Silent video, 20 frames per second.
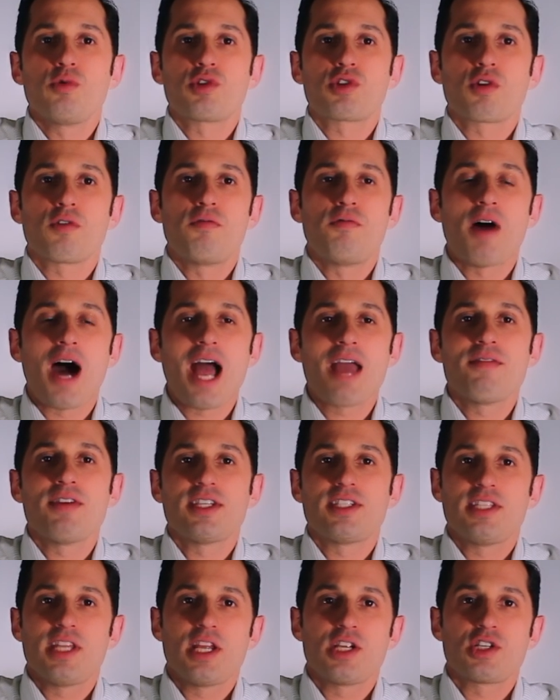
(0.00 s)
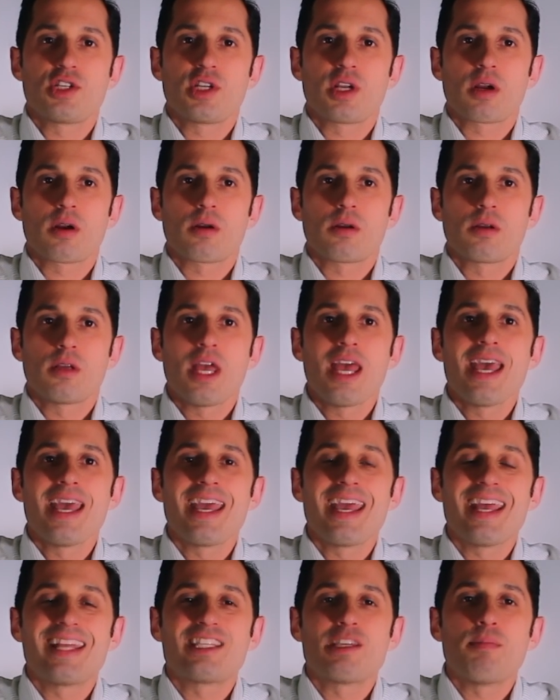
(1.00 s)
you survive as an engineer.
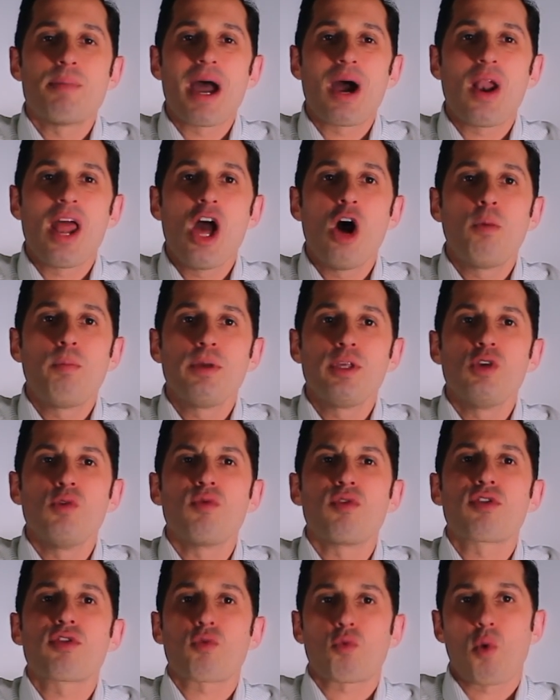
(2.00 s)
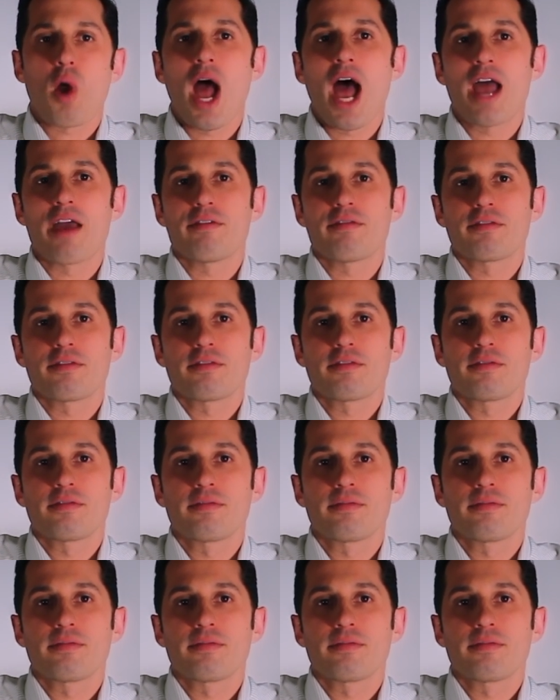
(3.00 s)
It's about helping you thrive.